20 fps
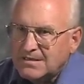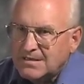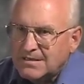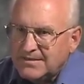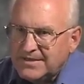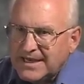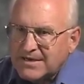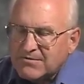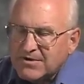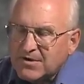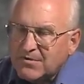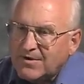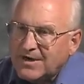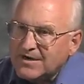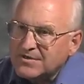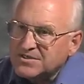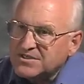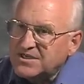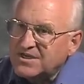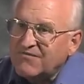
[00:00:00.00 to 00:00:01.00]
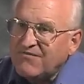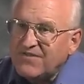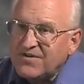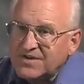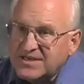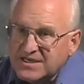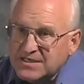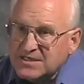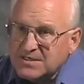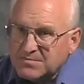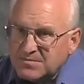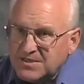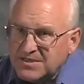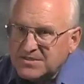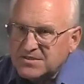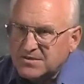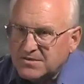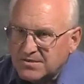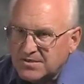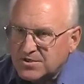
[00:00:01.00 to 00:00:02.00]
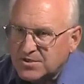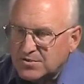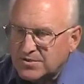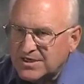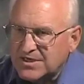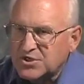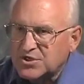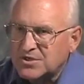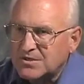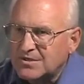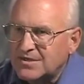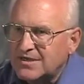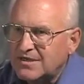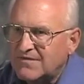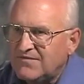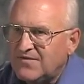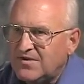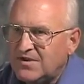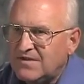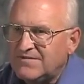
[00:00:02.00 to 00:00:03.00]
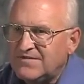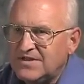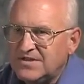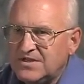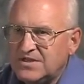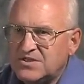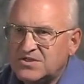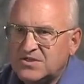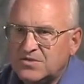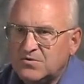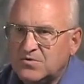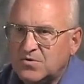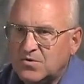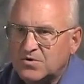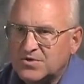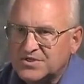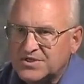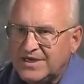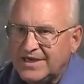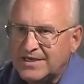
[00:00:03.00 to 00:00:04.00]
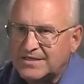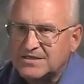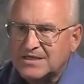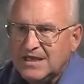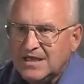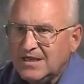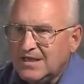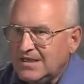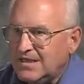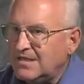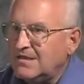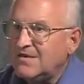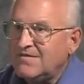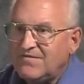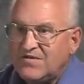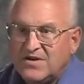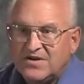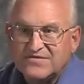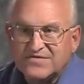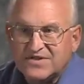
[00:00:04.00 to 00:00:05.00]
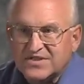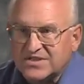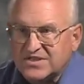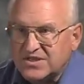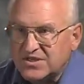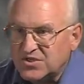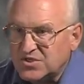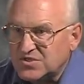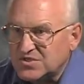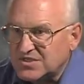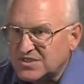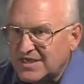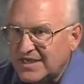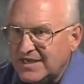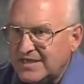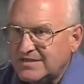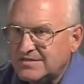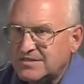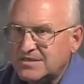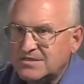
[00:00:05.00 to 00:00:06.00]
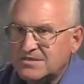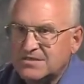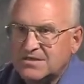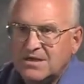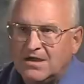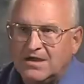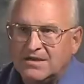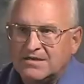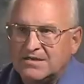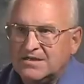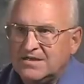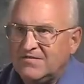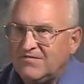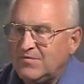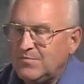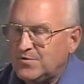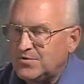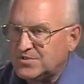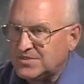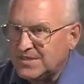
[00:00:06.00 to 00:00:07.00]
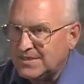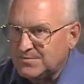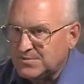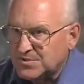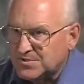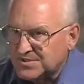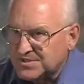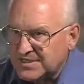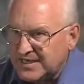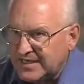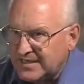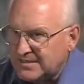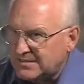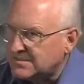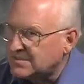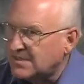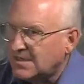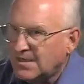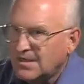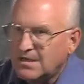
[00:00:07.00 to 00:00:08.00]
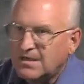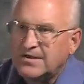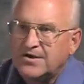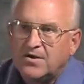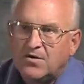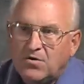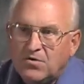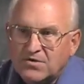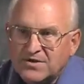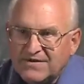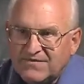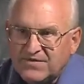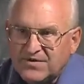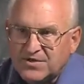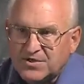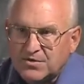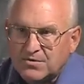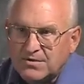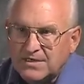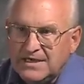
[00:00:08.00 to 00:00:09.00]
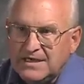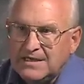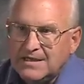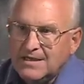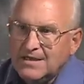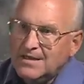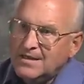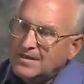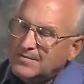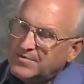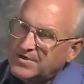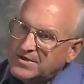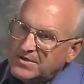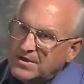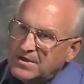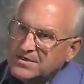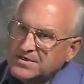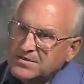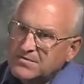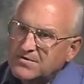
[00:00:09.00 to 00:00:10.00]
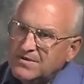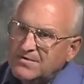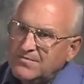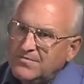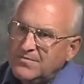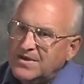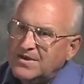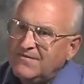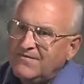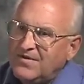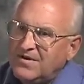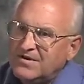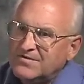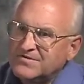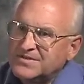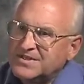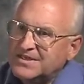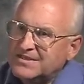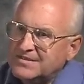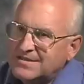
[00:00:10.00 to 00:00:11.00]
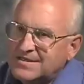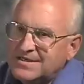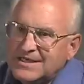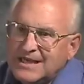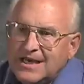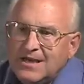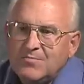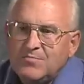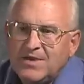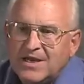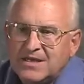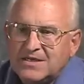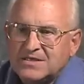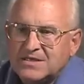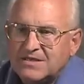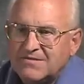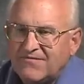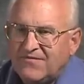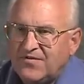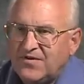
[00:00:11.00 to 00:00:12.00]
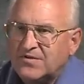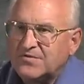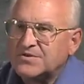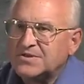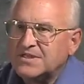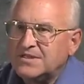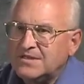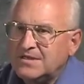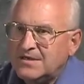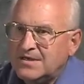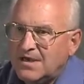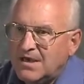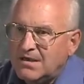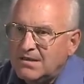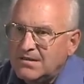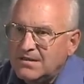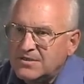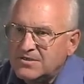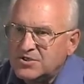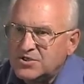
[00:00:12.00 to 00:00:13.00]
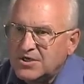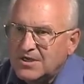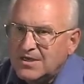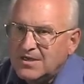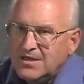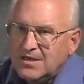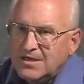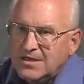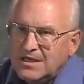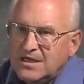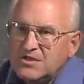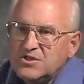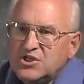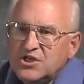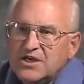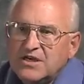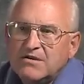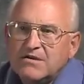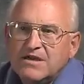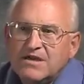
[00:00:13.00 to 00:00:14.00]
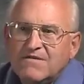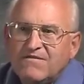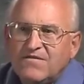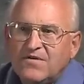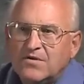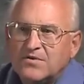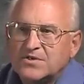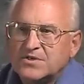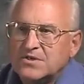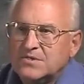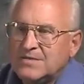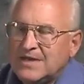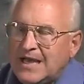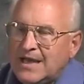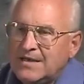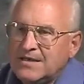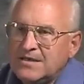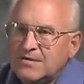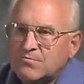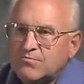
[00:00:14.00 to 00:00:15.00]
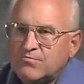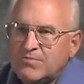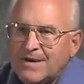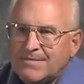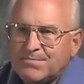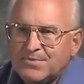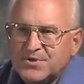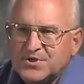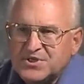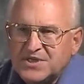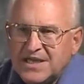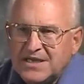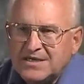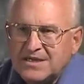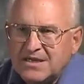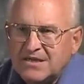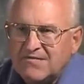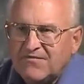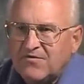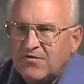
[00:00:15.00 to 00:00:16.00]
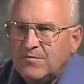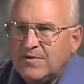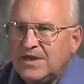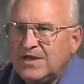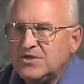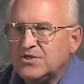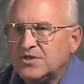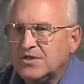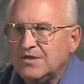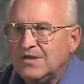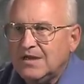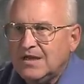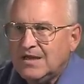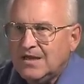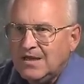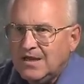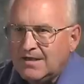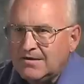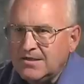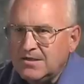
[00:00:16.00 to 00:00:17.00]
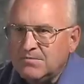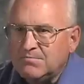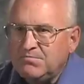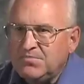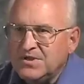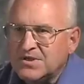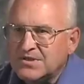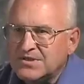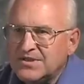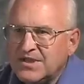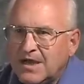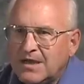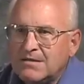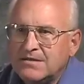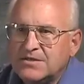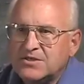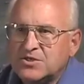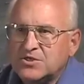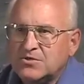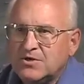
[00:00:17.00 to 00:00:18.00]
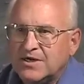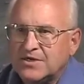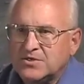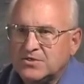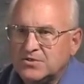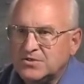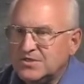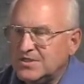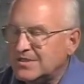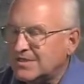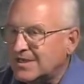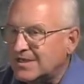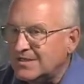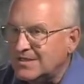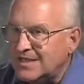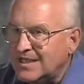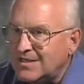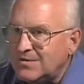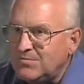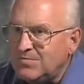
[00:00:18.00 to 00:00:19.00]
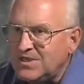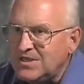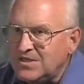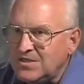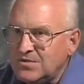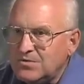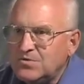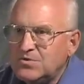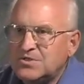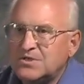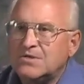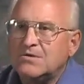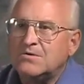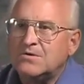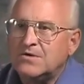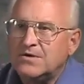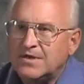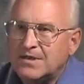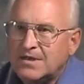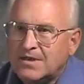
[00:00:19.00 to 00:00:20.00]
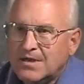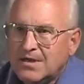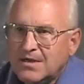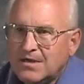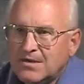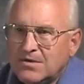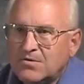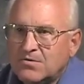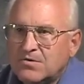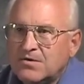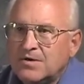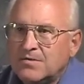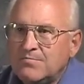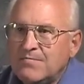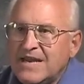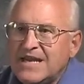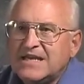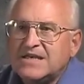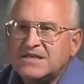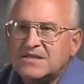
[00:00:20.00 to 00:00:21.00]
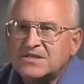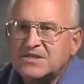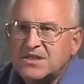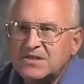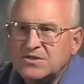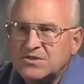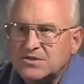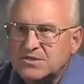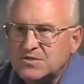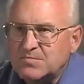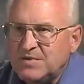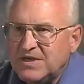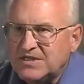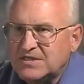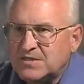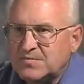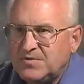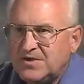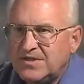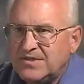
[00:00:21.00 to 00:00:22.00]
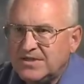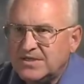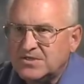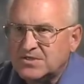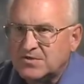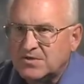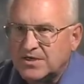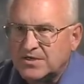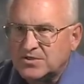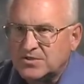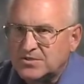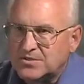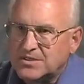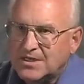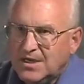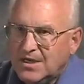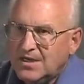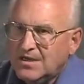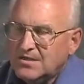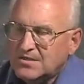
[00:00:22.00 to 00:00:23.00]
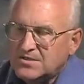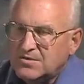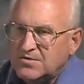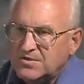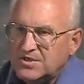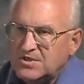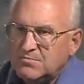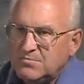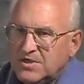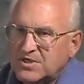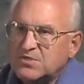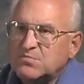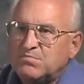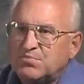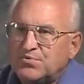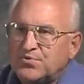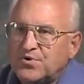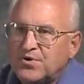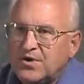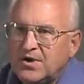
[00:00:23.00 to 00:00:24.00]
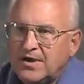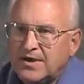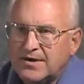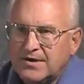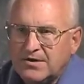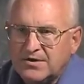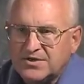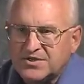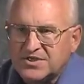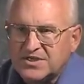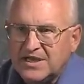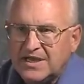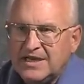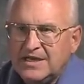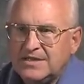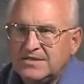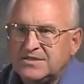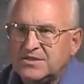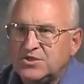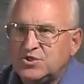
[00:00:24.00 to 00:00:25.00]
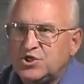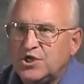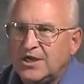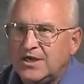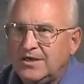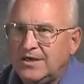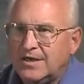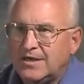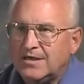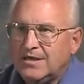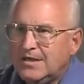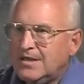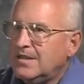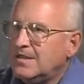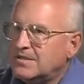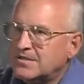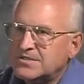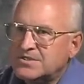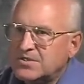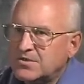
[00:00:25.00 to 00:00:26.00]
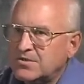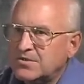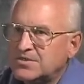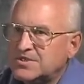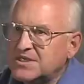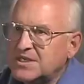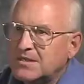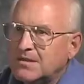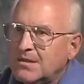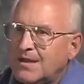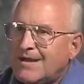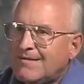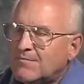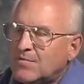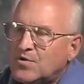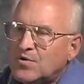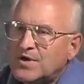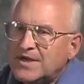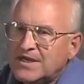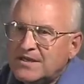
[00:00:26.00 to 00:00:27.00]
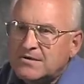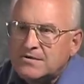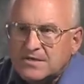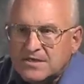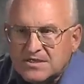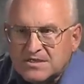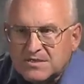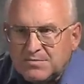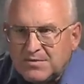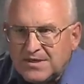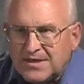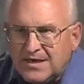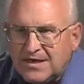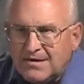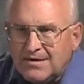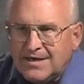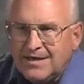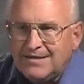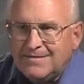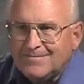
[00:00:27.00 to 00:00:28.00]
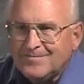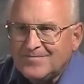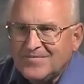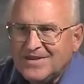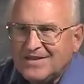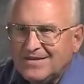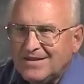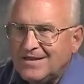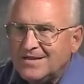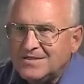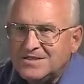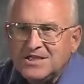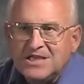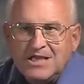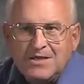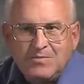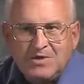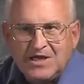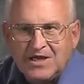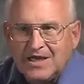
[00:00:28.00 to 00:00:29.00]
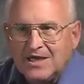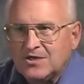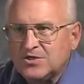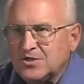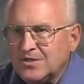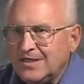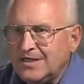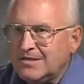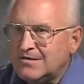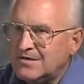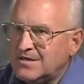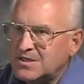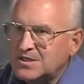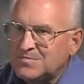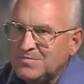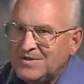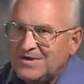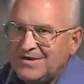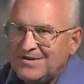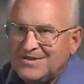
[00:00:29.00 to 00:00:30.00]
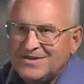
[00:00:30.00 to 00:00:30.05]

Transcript: And that requires different disciplines that are traditionally involved in these two core sciences. It involves decision sciences, cognitive and perceptual scientists on a whole different degree, but it also in, involves the, the database the folks and the knowledge engineering folks. How do you represent information? How do you build knowledge structures that can then be used in order to, in order to make decisions based upon these structures? So it's a much broader science agenda. And so you'll see a lot more interdisciplinary uh, teaming, actually interdisciplinary.